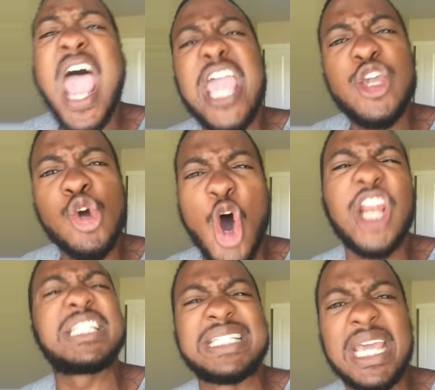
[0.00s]
And you're
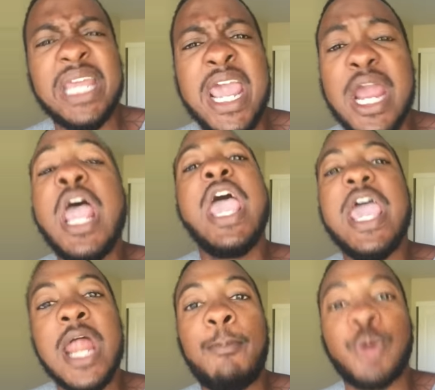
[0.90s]
going to sit here
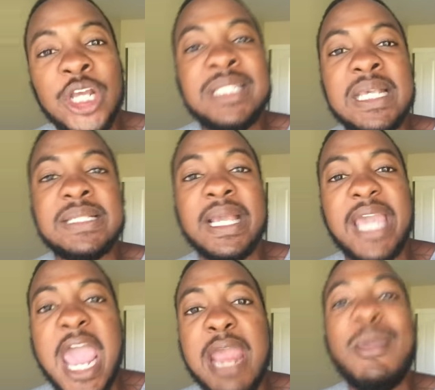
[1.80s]
in a preseason
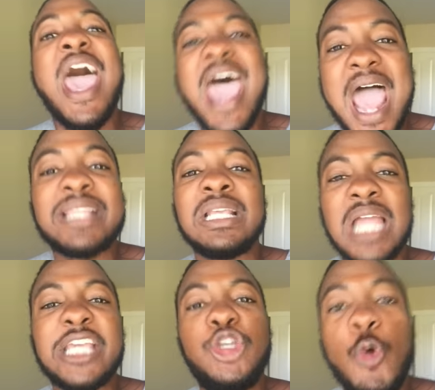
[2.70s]
game acting
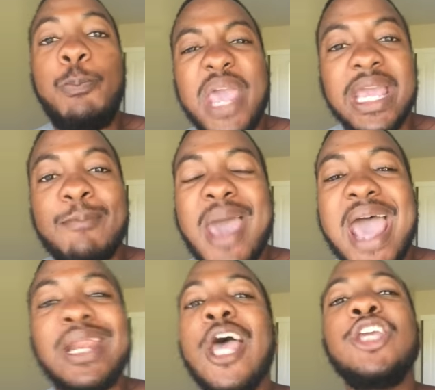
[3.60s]
like you big and
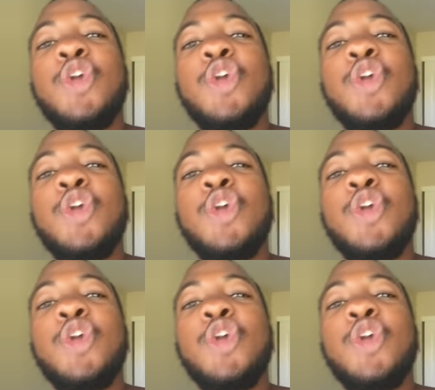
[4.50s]
bad.